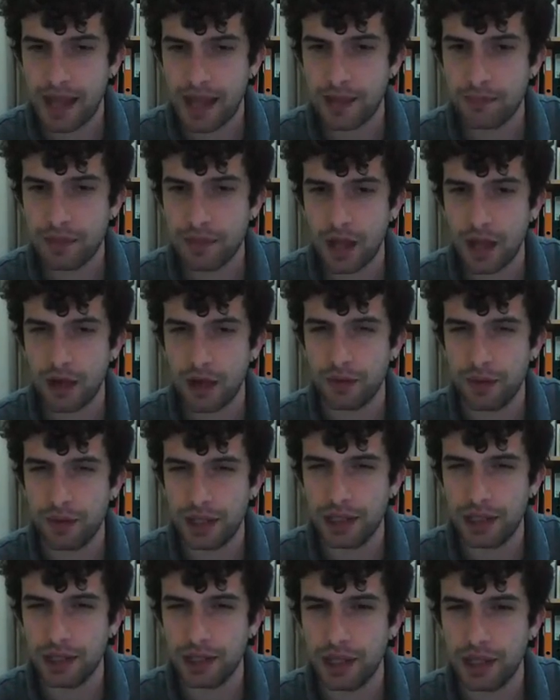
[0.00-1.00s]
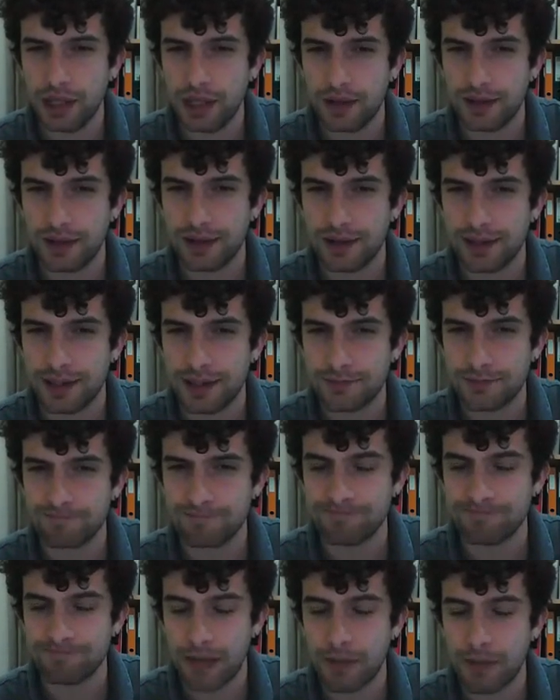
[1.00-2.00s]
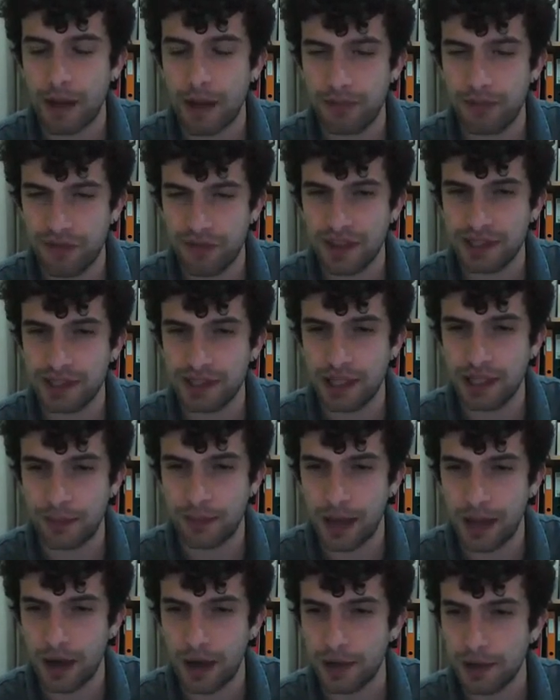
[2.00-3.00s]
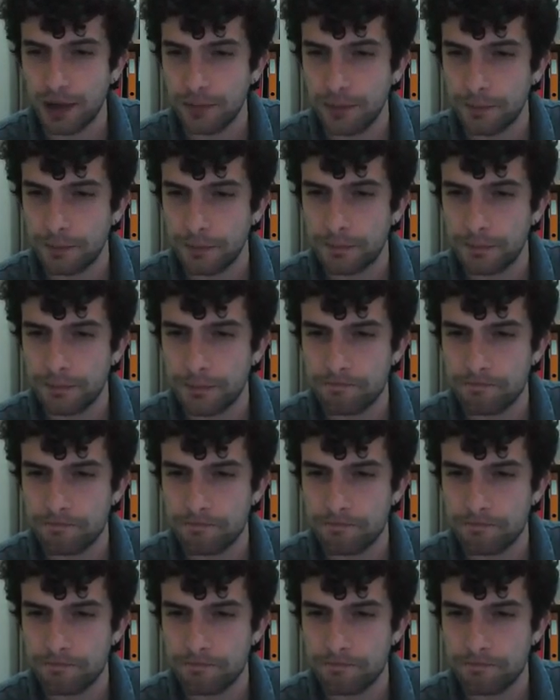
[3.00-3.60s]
I'm not really, I'm thinking about it.